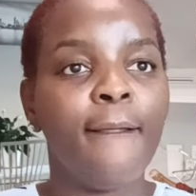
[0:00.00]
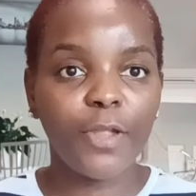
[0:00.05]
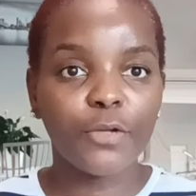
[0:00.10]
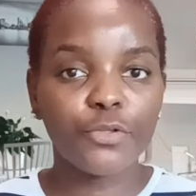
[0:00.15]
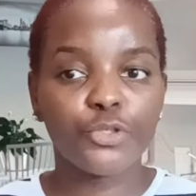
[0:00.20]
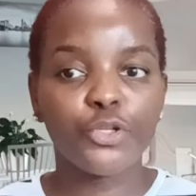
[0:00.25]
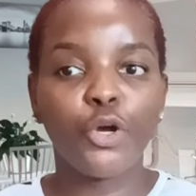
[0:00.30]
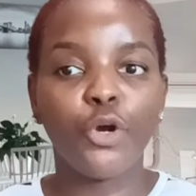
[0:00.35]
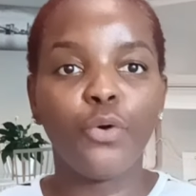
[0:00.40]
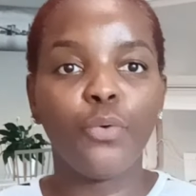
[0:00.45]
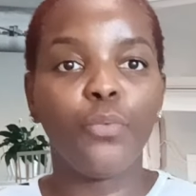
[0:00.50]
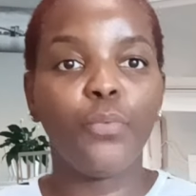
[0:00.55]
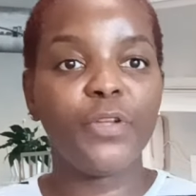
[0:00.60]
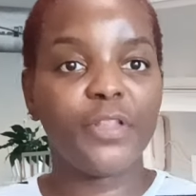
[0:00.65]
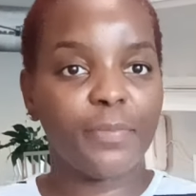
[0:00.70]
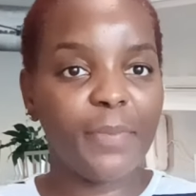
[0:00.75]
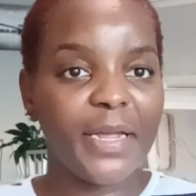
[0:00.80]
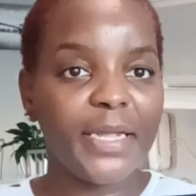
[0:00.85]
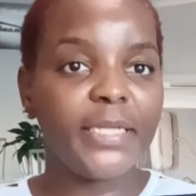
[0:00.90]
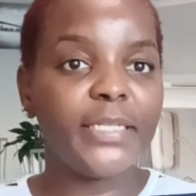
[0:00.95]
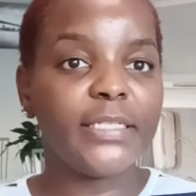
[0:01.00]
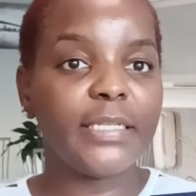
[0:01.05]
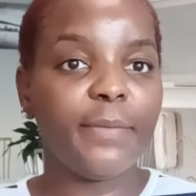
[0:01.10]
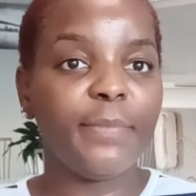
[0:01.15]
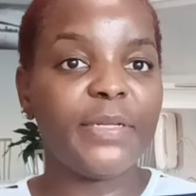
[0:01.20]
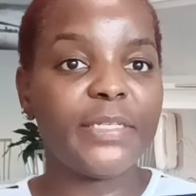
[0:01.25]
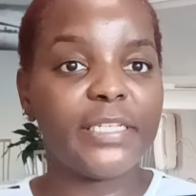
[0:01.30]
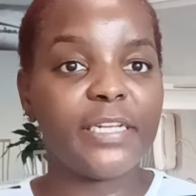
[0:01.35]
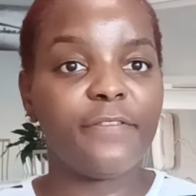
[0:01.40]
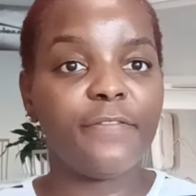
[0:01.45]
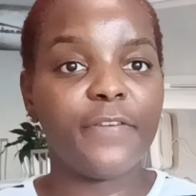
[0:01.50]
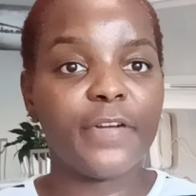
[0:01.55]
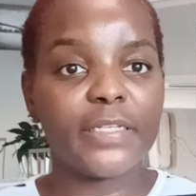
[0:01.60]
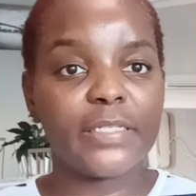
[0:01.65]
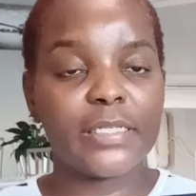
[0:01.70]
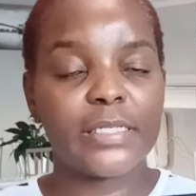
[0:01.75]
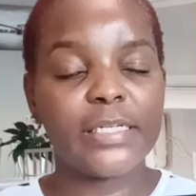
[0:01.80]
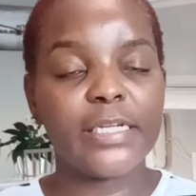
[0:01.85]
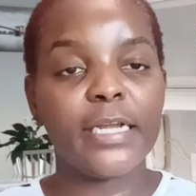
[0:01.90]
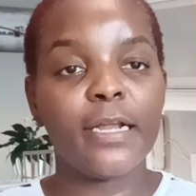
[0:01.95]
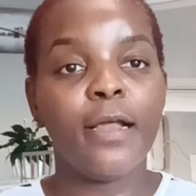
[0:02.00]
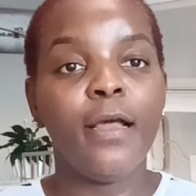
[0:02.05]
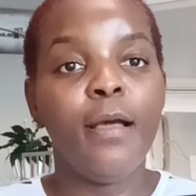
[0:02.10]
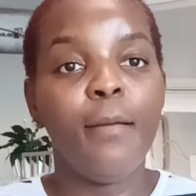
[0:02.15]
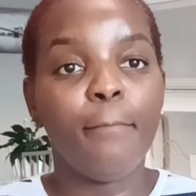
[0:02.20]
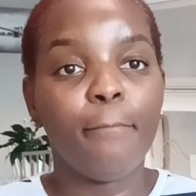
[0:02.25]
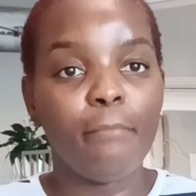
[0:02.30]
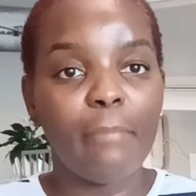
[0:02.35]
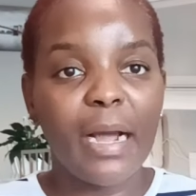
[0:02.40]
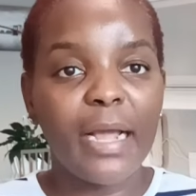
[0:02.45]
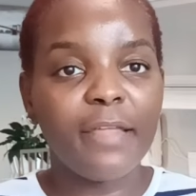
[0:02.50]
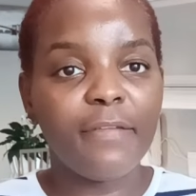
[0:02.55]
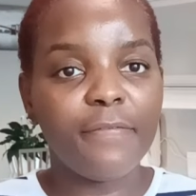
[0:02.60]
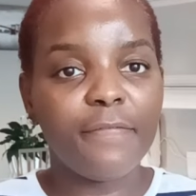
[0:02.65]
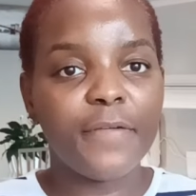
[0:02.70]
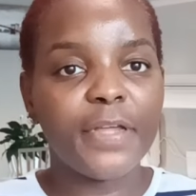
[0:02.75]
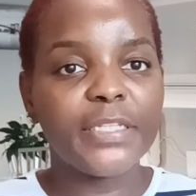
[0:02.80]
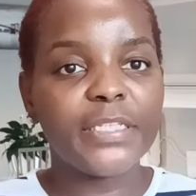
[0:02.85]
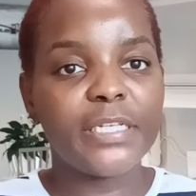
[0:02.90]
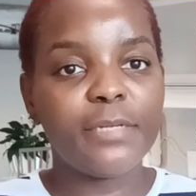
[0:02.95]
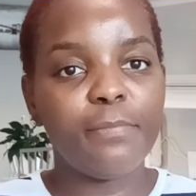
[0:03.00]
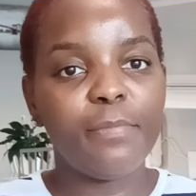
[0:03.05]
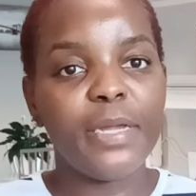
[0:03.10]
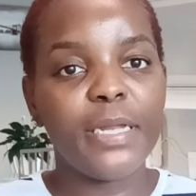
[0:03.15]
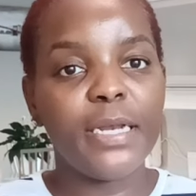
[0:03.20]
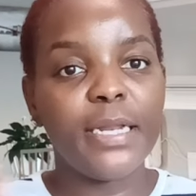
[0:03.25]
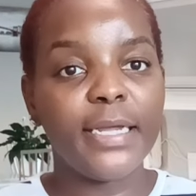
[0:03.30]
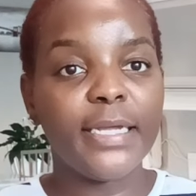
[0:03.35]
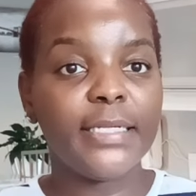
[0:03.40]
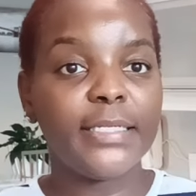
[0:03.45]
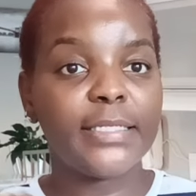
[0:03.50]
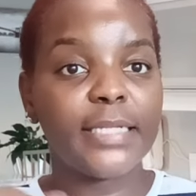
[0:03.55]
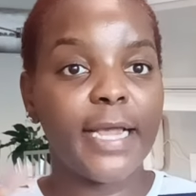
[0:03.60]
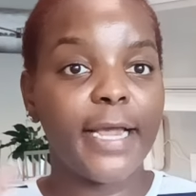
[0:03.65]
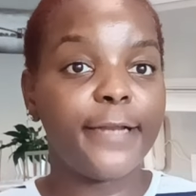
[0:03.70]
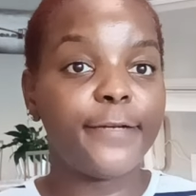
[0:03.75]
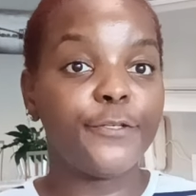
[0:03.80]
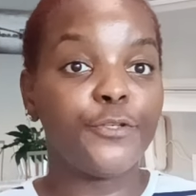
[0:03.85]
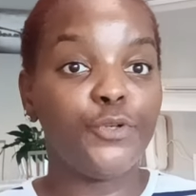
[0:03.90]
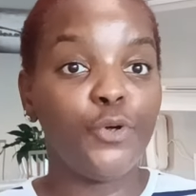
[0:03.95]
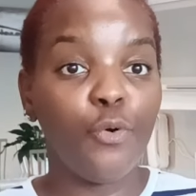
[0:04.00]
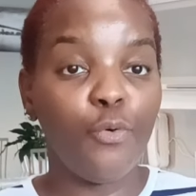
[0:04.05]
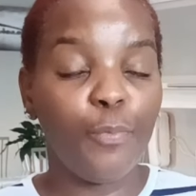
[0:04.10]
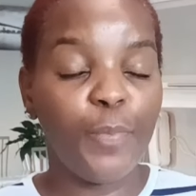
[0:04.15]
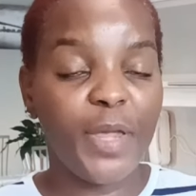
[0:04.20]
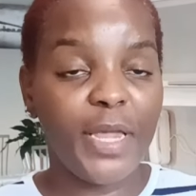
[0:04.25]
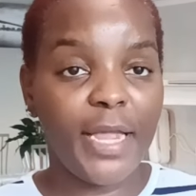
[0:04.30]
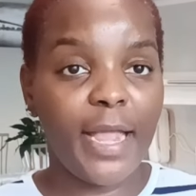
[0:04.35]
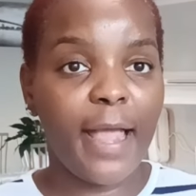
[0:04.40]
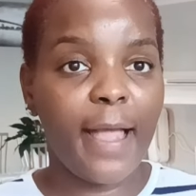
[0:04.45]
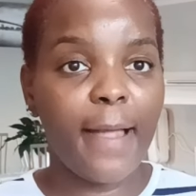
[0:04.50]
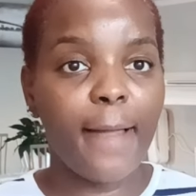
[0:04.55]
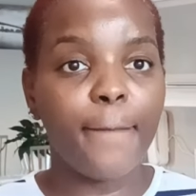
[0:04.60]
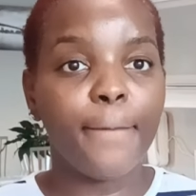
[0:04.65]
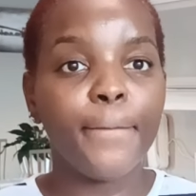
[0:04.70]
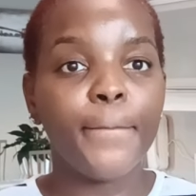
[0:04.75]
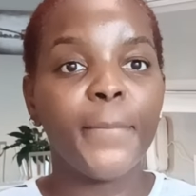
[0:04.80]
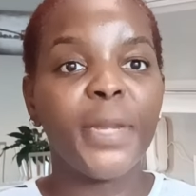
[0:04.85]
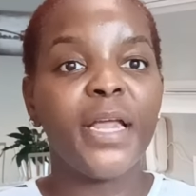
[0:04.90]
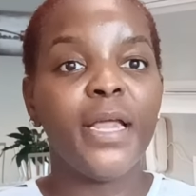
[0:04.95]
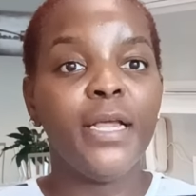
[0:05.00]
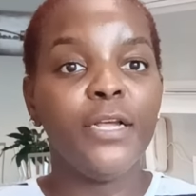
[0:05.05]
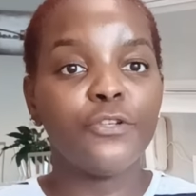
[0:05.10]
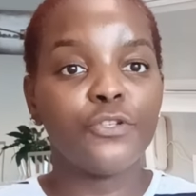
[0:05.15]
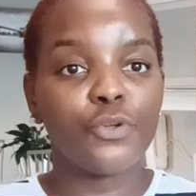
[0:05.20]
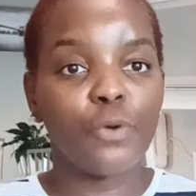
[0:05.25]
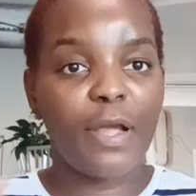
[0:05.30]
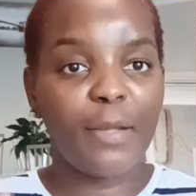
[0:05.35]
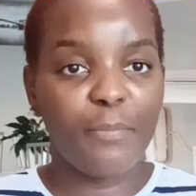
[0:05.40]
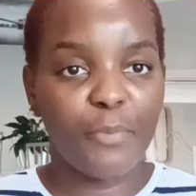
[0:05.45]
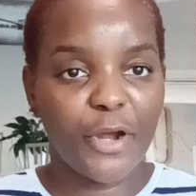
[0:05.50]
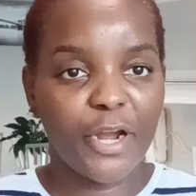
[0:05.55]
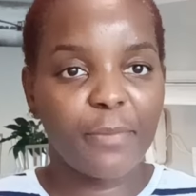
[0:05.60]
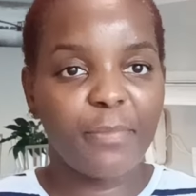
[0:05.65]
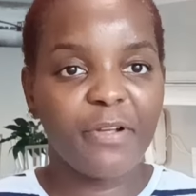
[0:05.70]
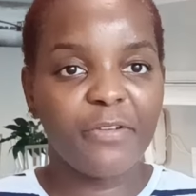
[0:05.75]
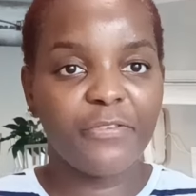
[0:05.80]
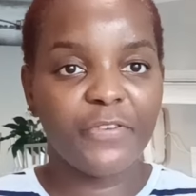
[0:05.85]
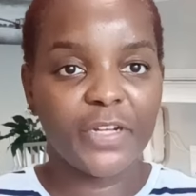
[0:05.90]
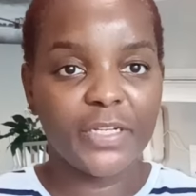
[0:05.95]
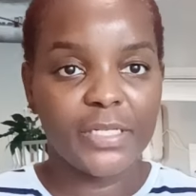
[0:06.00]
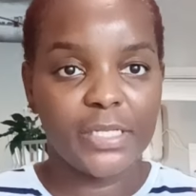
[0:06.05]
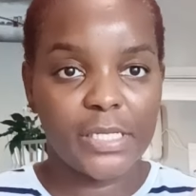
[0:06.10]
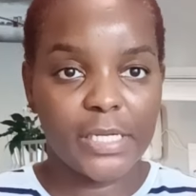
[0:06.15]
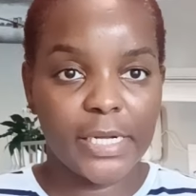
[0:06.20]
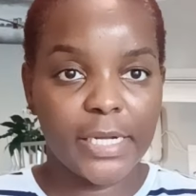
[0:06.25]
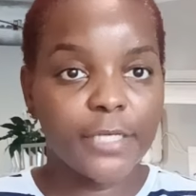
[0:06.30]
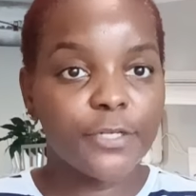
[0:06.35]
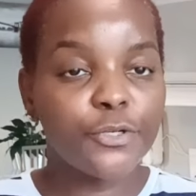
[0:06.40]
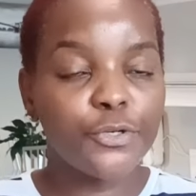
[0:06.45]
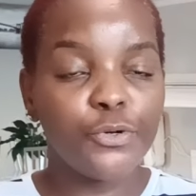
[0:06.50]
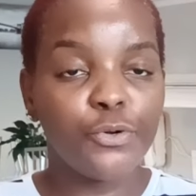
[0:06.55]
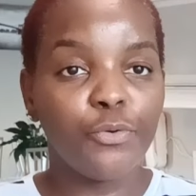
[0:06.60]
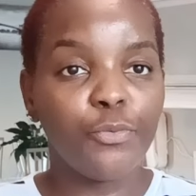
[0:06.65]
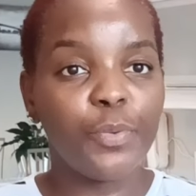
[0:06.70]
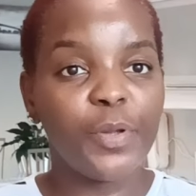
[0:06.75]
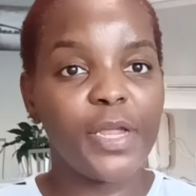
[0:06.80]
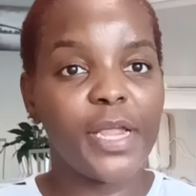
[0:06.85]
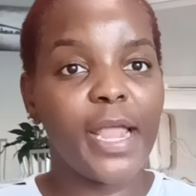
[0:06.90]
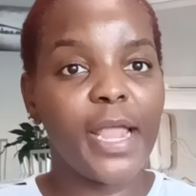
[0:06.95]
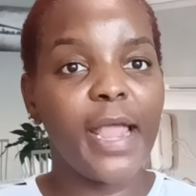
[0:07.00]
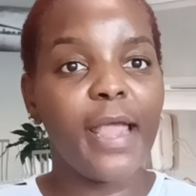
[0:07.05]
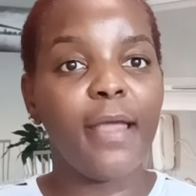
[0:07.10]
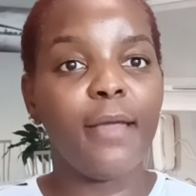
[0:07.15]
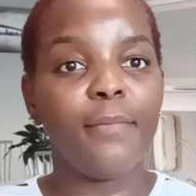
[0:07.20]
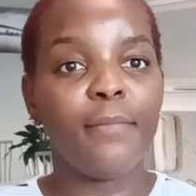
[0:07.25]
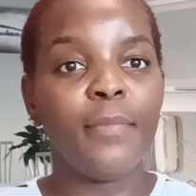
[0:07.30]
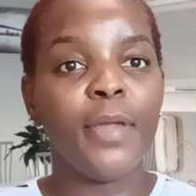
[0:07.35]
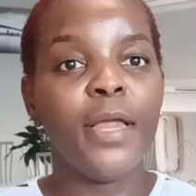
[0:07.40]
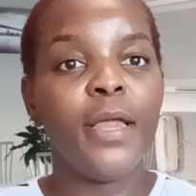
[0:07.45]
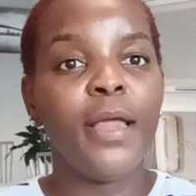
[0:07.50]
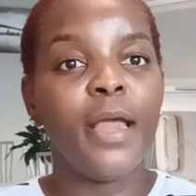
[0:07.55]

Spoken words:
So with my intermittent fasting, my first meal is at 2 p.m. So I break my fast at 2 p.m.